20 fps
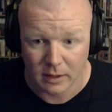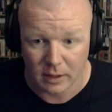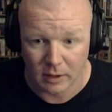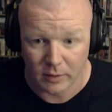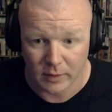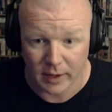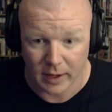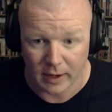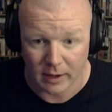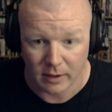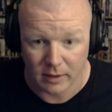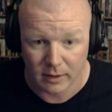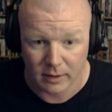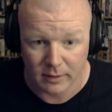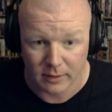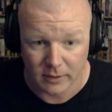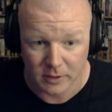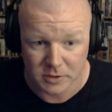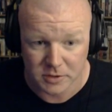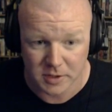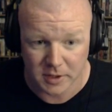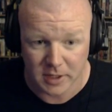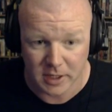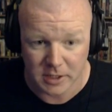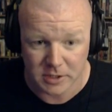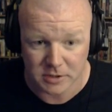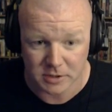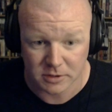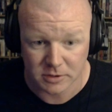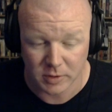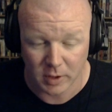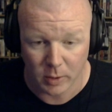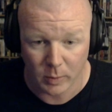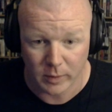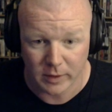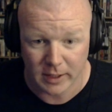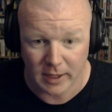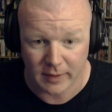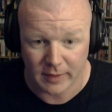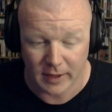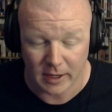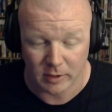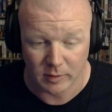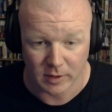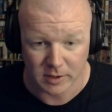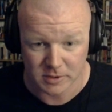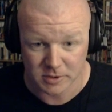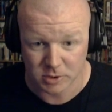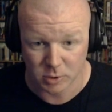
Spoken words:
Okay, there's the teacher, so he went down that direction.